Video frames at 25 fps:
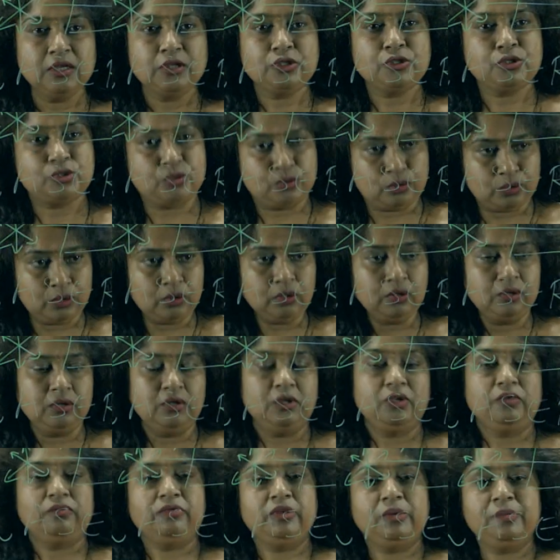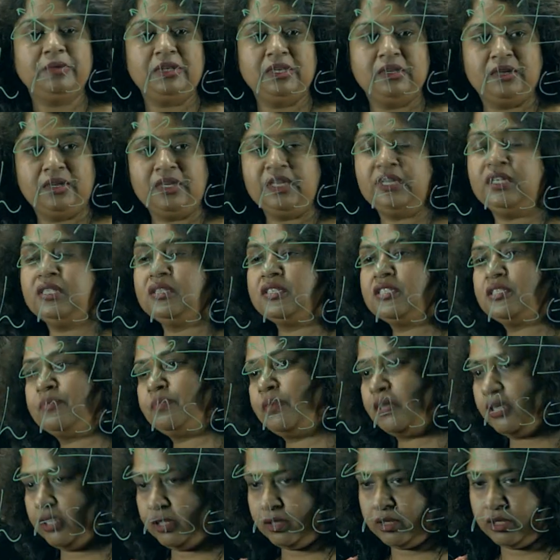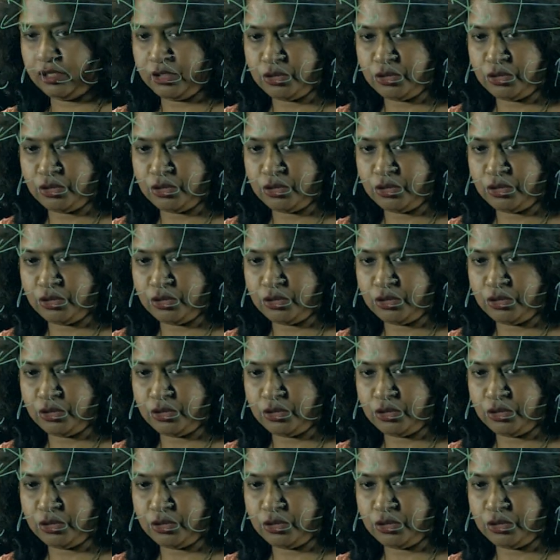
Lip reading: So we will be learning in this particular